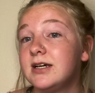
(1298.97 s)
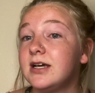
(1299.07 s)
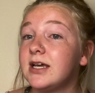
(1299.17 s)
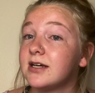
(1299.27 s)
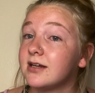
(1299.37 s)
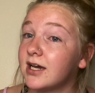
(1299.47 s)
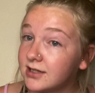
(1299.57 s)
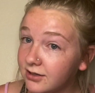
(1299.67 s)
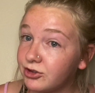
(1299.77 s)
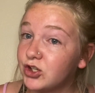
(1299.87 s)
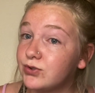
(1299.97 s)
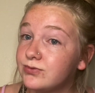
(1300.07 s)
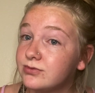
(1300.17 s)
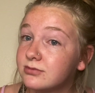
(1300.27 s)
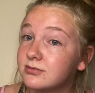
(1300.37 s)
And I love you.
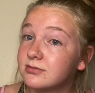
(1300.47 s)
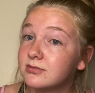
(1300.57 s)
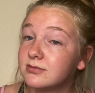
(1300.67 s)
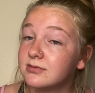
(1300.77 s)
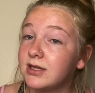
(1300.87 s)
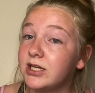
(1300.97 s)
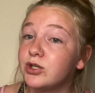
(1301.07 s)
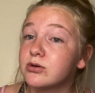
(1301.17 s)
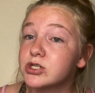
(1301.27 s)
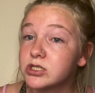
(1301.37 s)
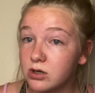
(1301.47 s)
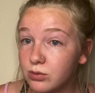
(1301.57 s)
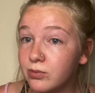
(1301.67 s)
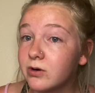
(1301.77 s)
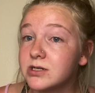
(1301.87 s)
And you are so
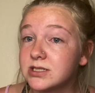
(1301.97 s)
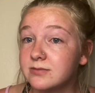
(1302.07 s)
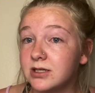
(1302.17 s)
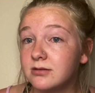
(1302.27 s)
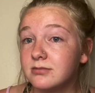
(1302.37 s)
important to me.